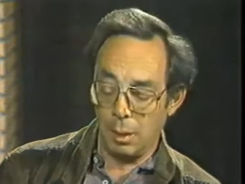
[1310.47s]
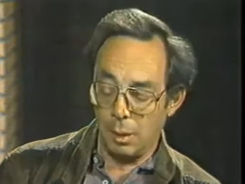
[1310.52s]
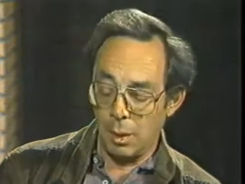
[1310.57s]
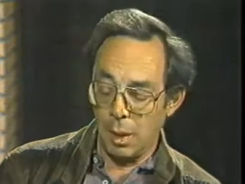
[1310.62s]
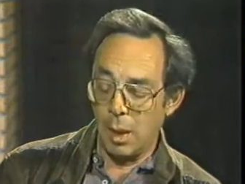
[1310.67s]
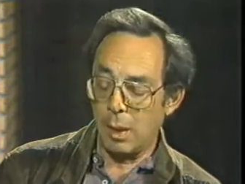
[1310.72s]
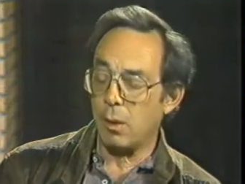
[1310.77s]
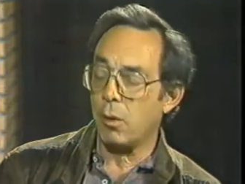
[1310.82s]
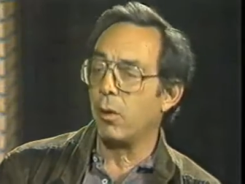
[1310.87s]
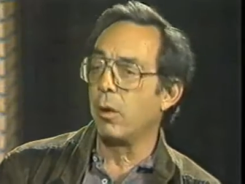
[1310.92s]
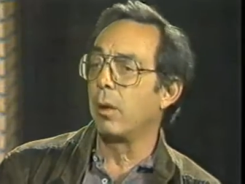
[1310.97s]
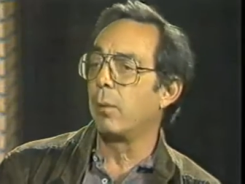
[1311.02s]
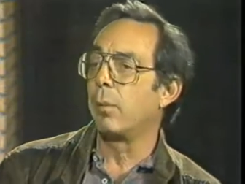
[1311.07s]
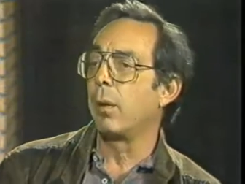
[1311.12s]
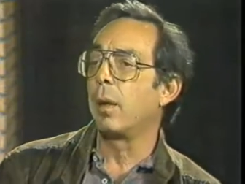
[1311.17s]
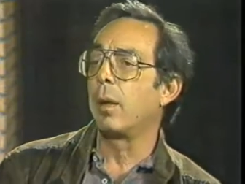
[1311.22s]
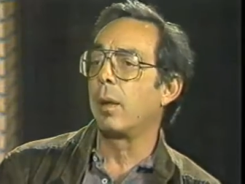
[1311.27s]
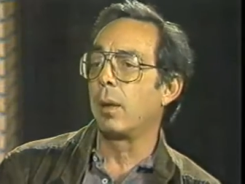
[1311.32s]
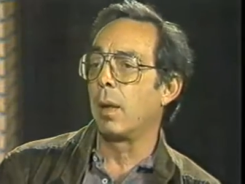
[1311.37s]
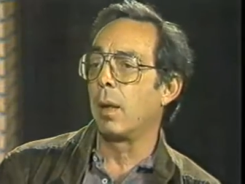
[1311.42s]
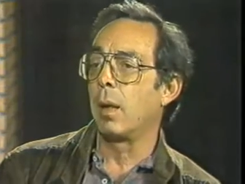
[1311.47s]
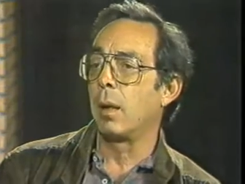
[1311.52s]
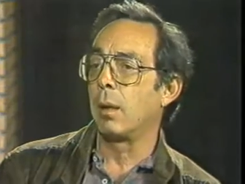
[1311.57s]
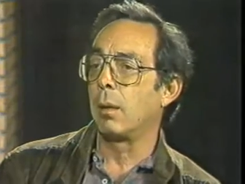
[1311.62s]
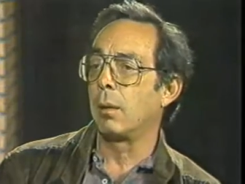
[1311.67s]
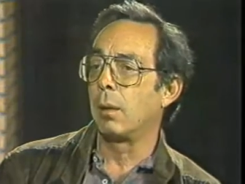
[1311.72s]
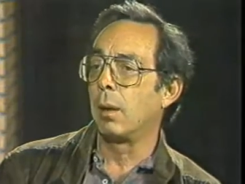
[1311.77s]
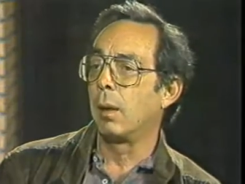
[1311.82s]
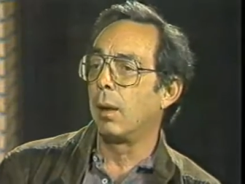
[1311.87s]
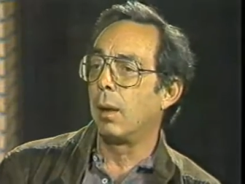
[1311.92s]
not going to break
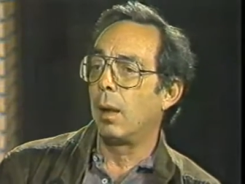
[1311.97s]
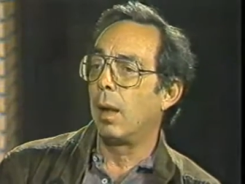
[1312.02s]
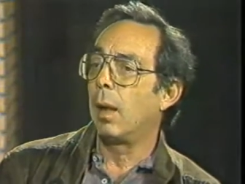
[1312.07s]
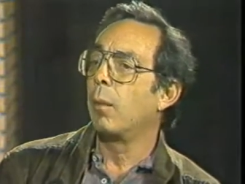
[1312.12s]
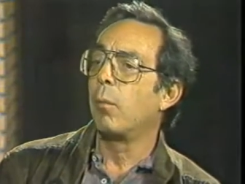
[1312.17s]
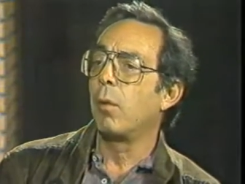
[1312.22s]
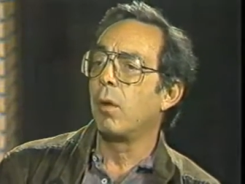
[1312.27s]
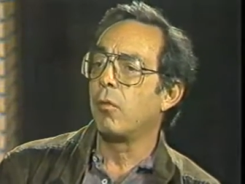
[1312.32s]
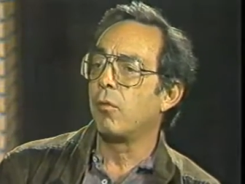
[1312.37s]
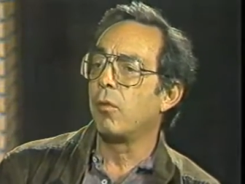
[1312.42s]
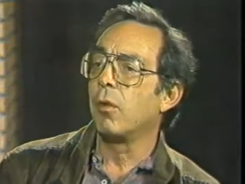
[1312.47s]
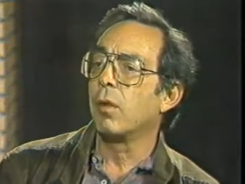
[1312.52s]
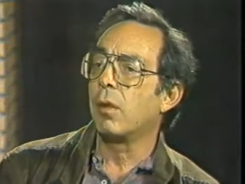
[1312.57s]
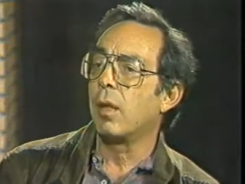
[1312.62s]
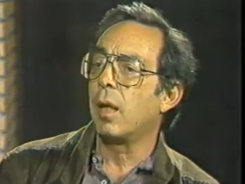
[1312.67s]
down, and with full